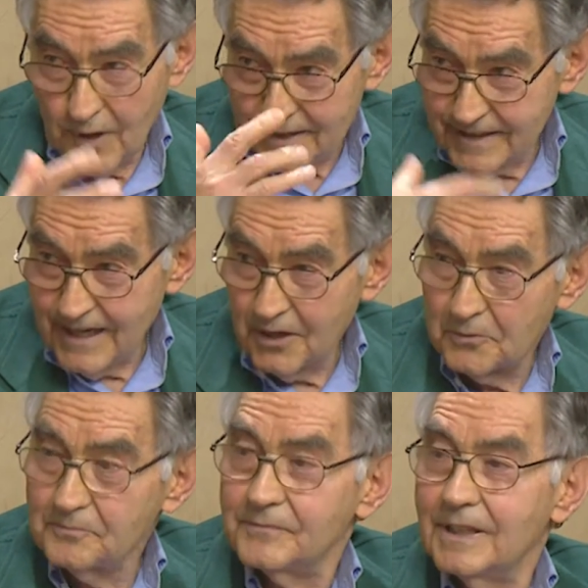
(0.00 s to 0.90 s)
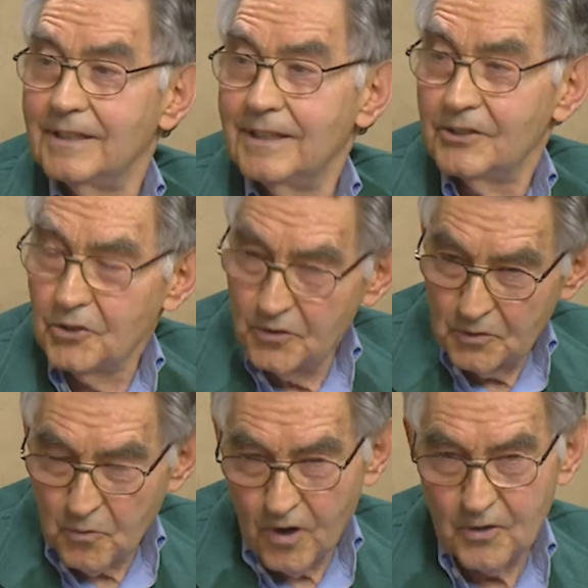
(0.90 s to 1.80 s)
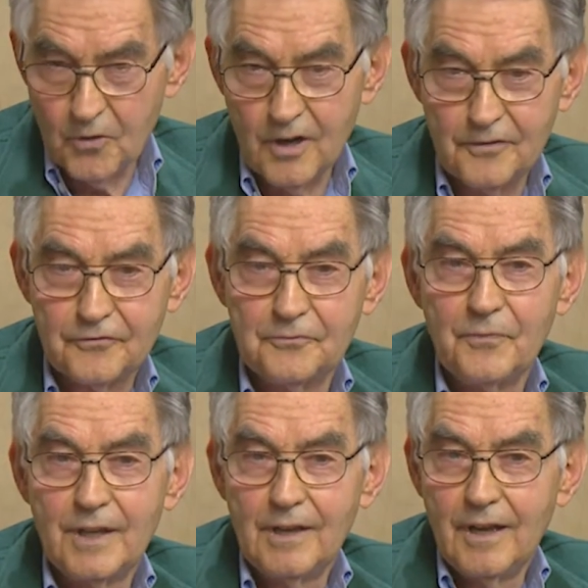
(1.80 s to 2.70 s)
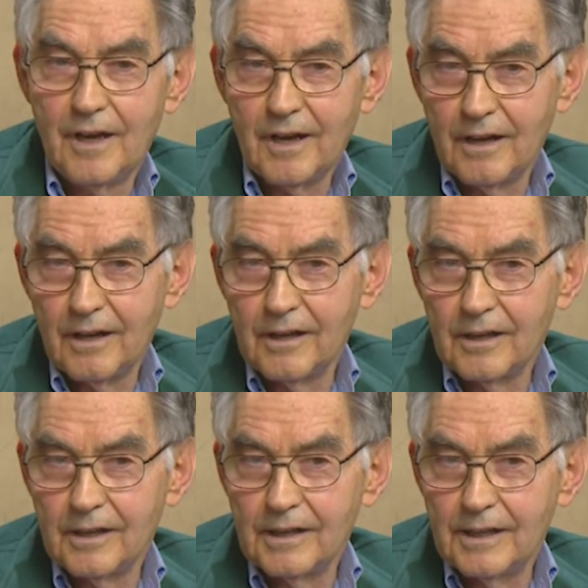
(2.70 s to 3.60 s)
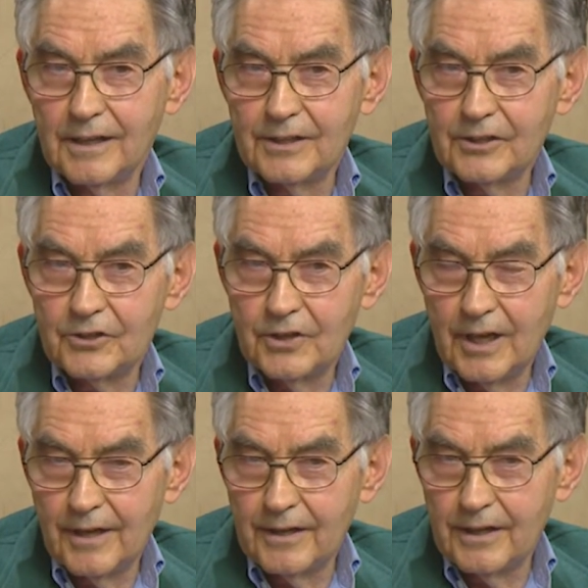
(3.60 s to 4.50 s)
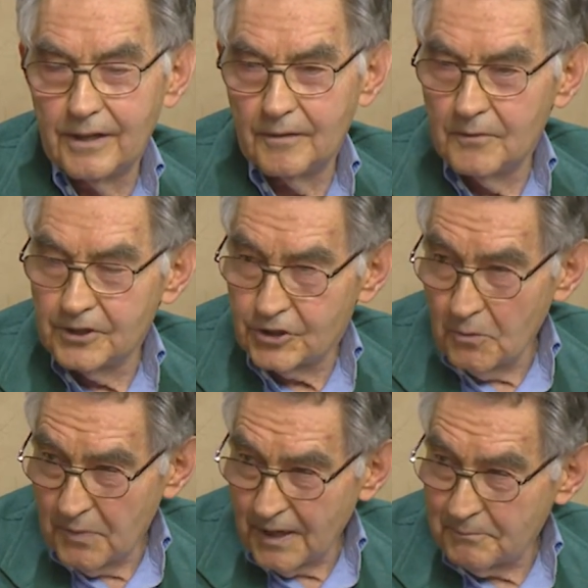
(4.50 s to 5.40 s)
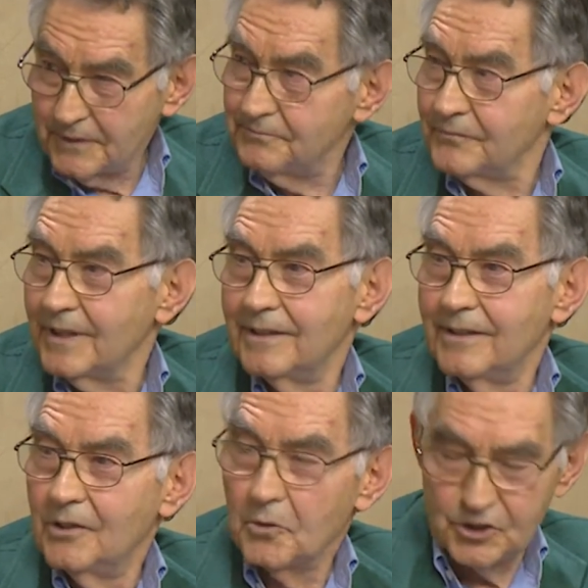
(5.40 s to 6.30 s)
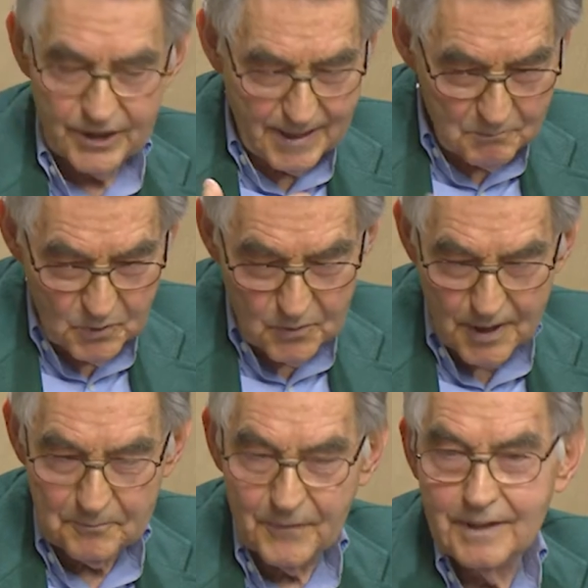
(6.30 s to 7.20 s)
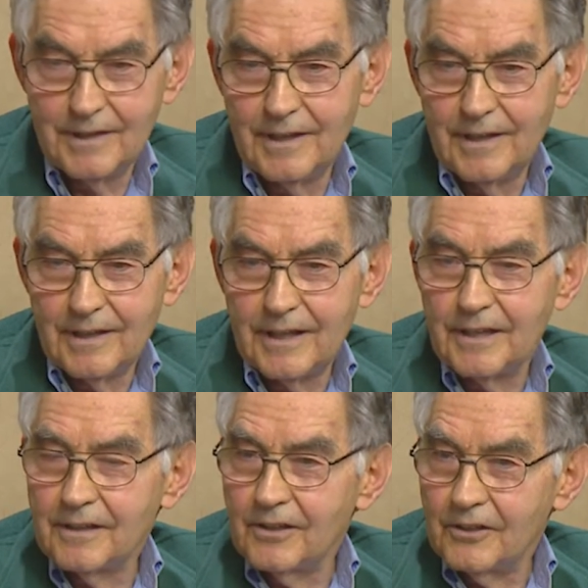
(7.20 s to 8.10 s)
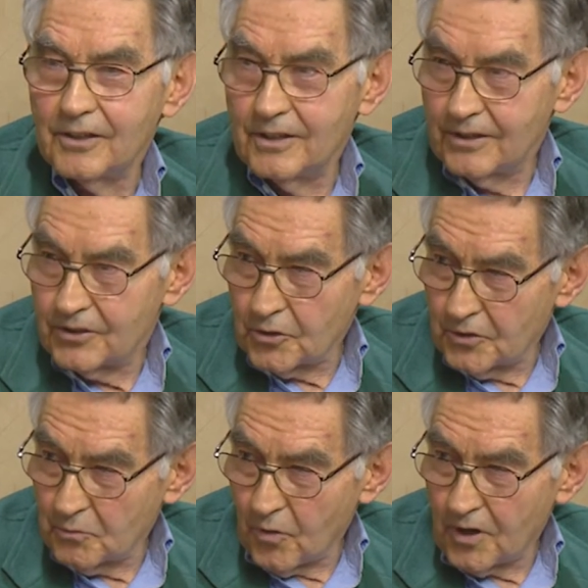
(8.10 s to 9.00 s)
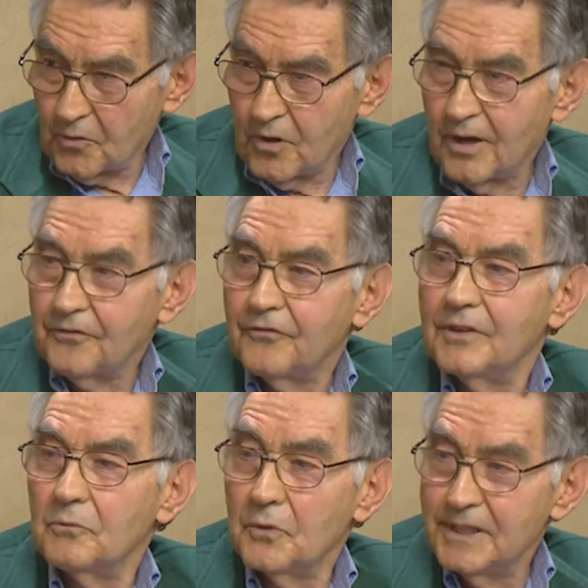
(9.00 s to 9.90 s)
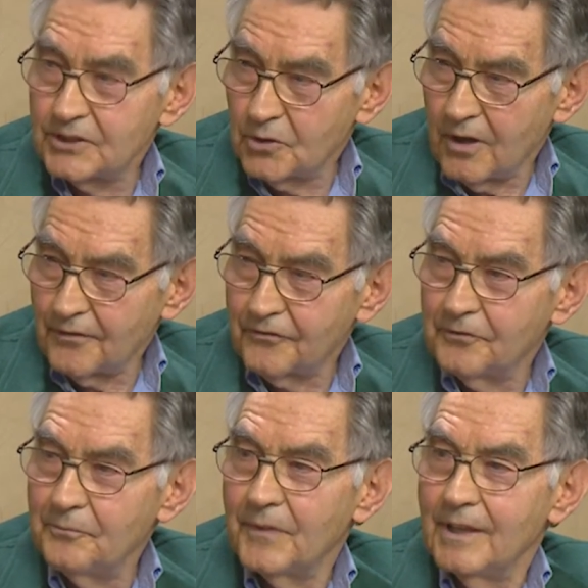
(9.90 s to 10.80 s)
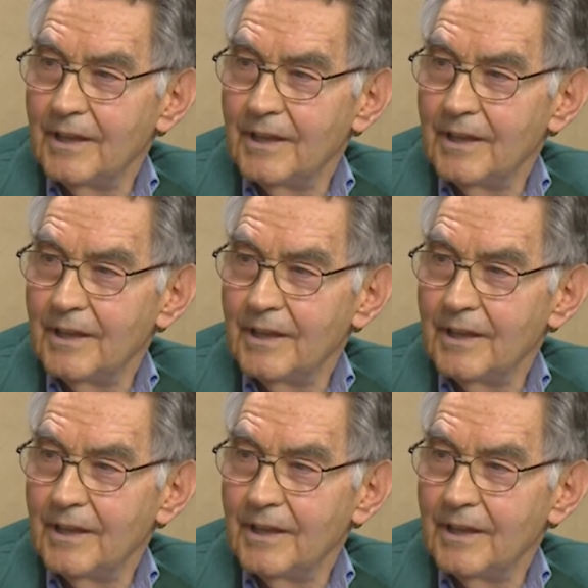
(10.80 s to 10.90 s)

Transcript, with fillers: wet down, turn the water off, uh, soap up or shampoo up, mm. then turn the water off, rinse off,